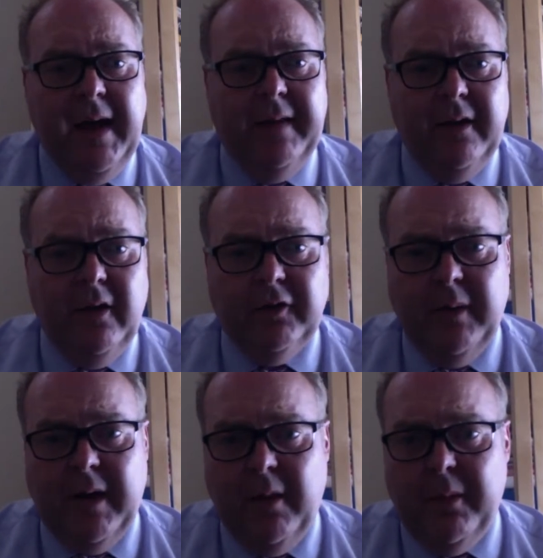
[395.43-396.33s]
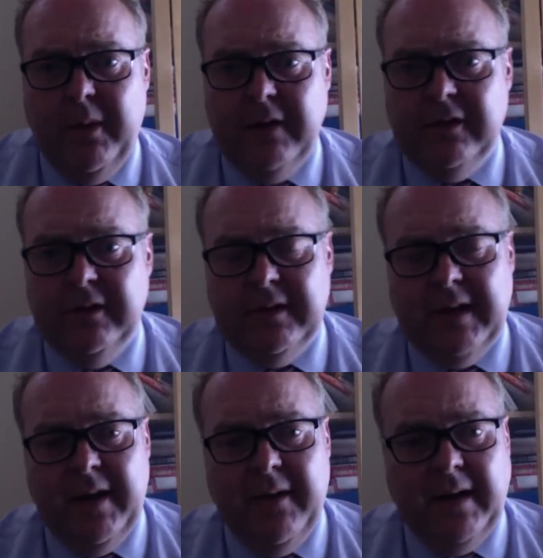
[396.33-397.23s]
and then also our operations
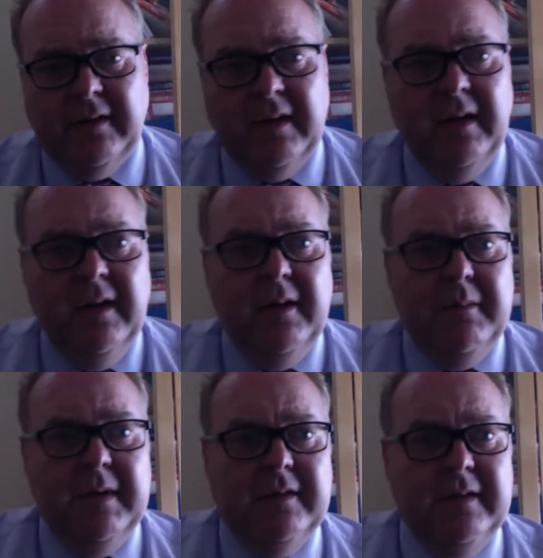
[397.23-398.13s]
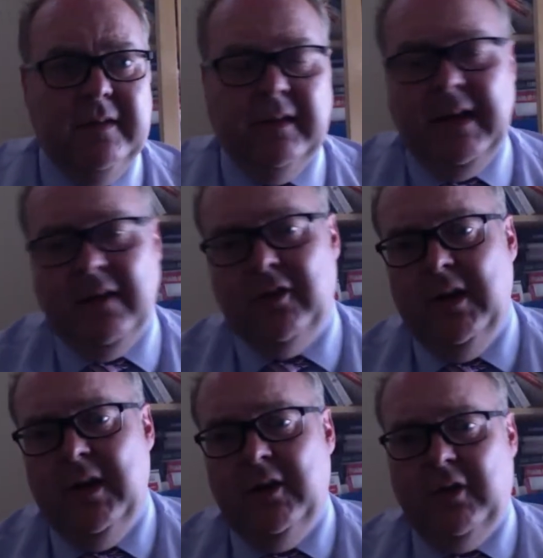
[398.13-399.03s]
director, Mrs Leach.
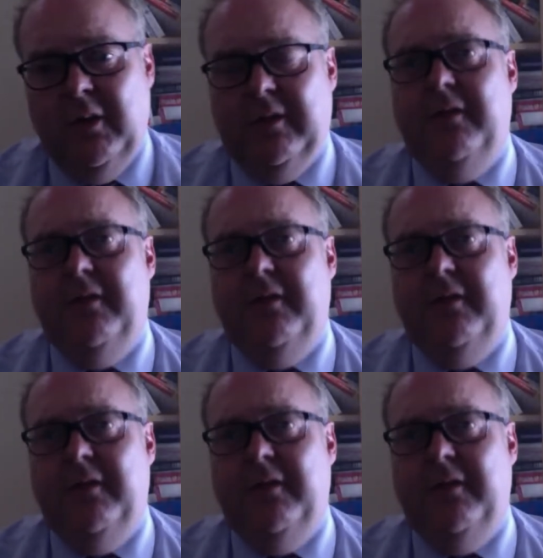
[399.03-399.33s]
So it's